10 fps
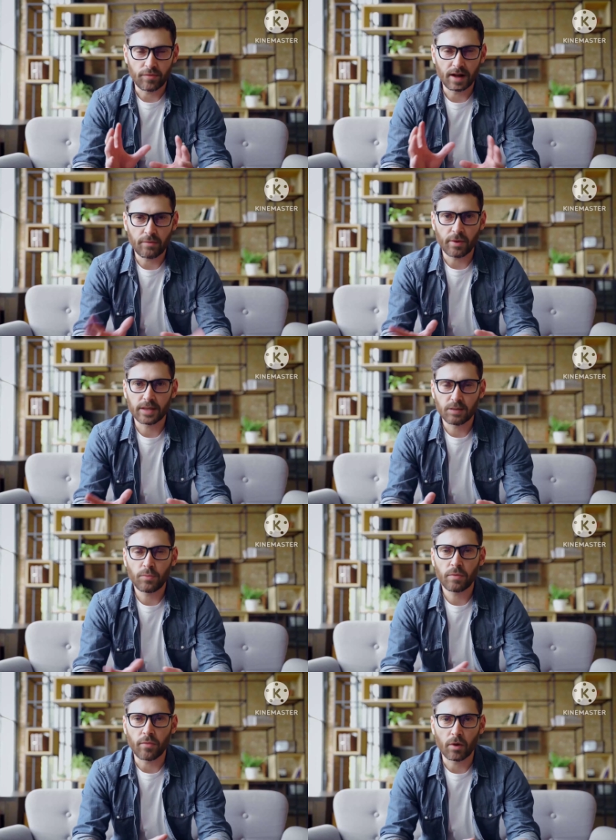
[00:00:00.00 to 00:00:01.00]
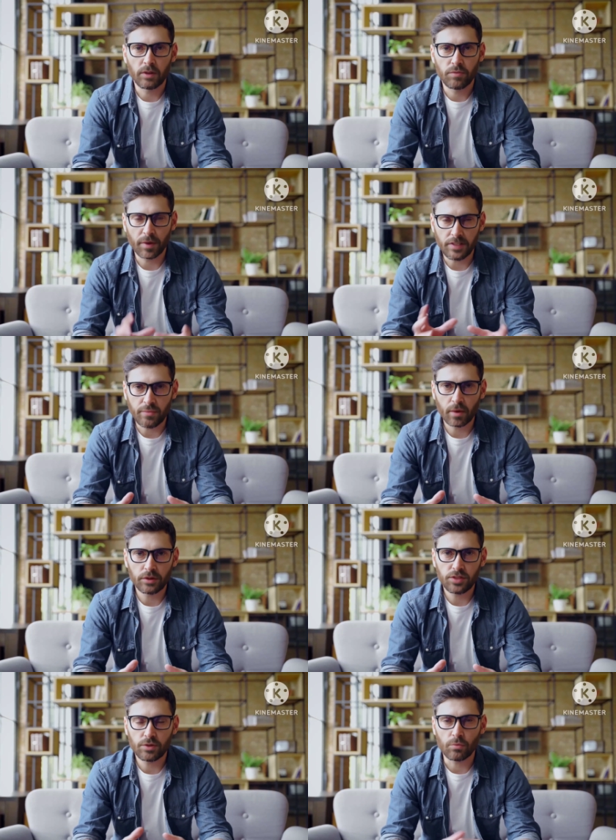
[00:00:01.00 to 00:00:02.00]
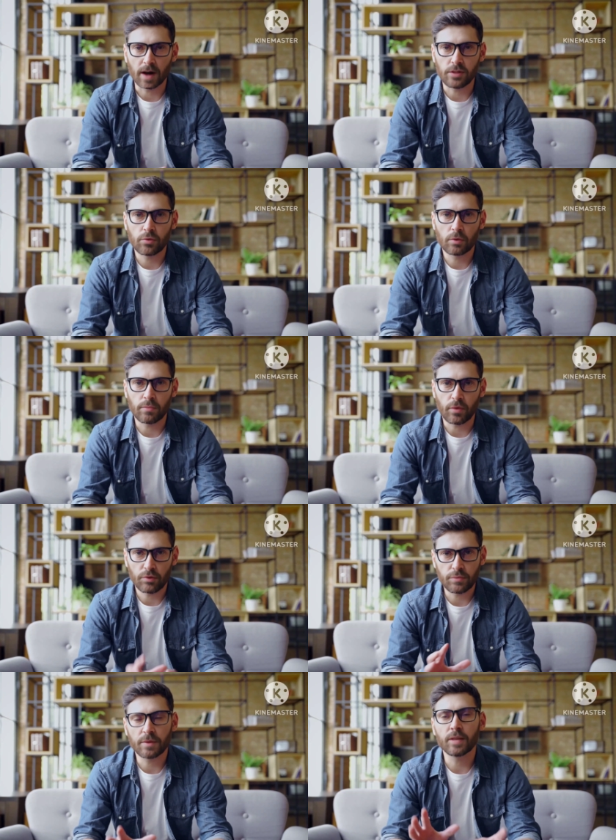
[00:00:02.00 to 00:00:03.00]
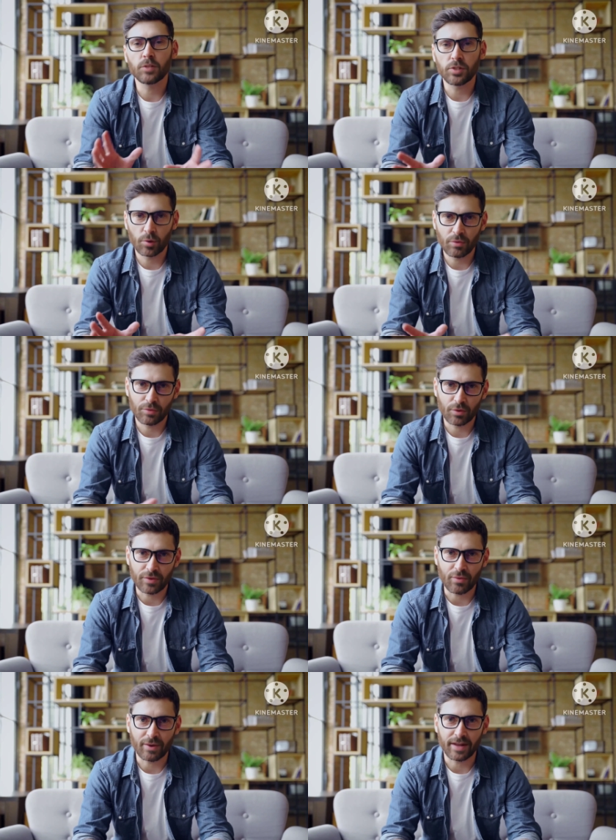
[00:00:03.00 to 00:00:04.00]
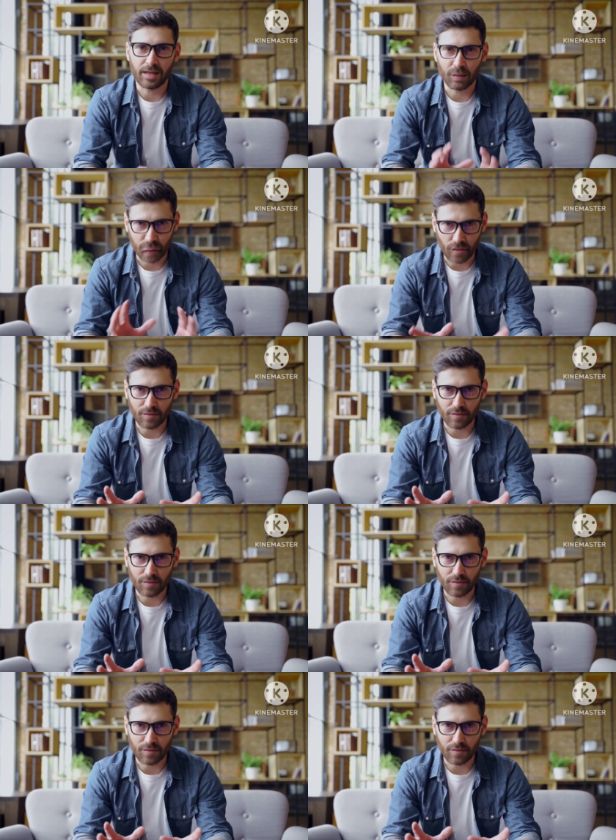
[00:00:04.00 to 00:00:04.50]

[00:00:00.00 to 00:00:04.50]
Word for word: Finally, the thawing phase marks a gradual improvement in shoulder mobility.